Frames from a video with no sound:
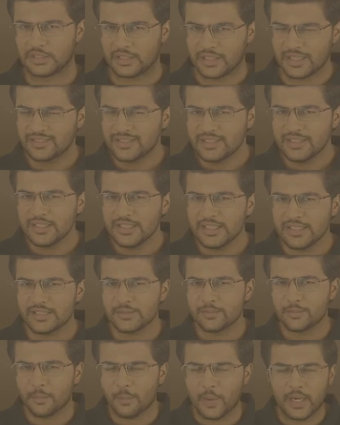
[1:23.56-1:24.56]
Doesn't
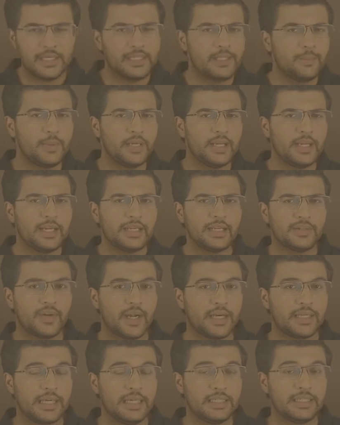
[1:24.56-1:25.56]
this multiplicative
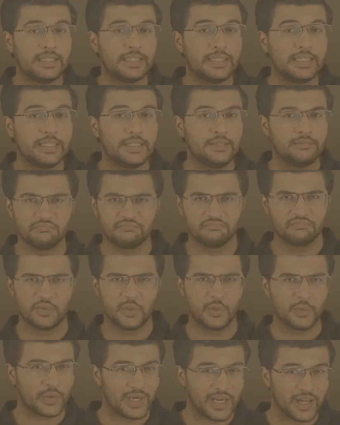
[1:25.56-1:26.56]
identity
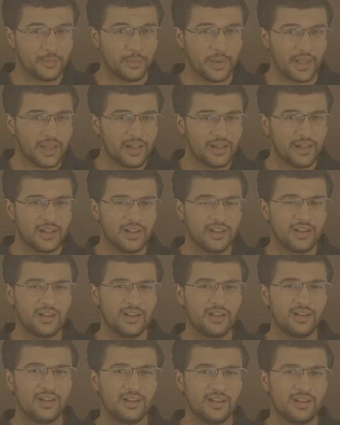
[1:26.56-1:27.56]
ring a bell?
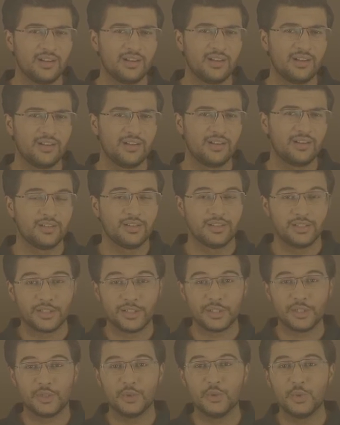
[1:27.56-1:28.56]

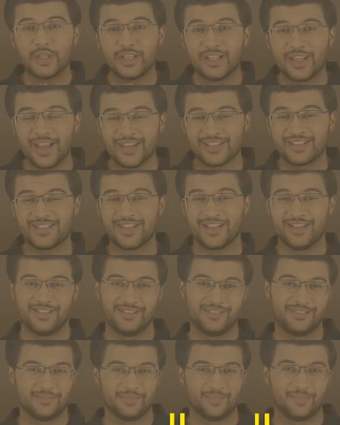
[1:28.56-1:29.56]
You guessed it.
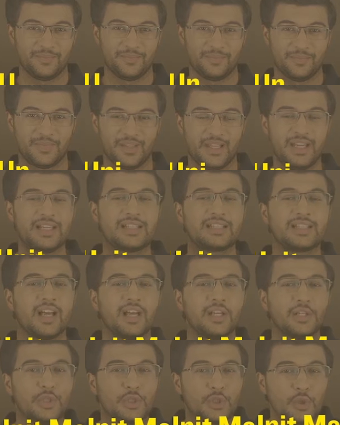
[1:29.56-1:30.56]
It's
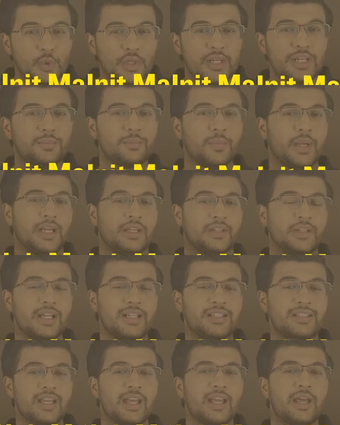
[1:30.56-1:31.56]
a unit
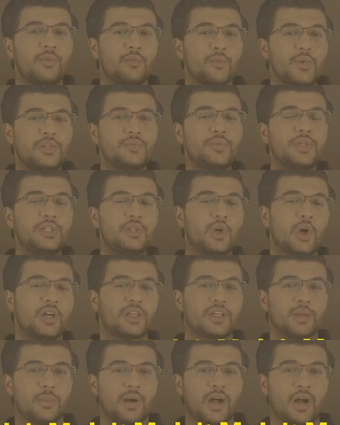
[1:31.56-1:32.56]
matrix which we
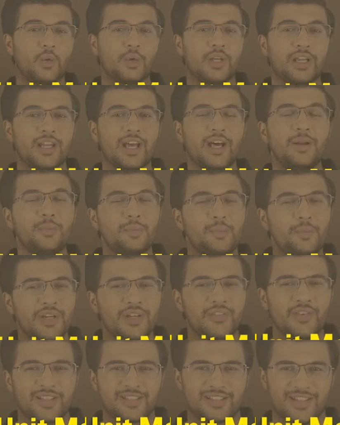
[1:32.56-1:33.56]
talked about in our
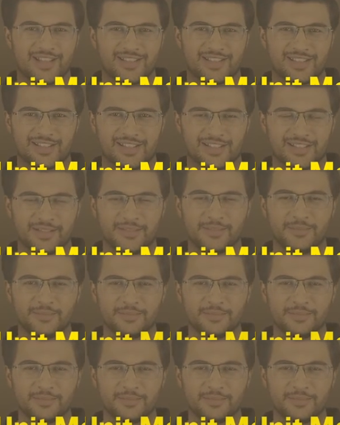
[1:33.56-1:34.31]
previous lessons.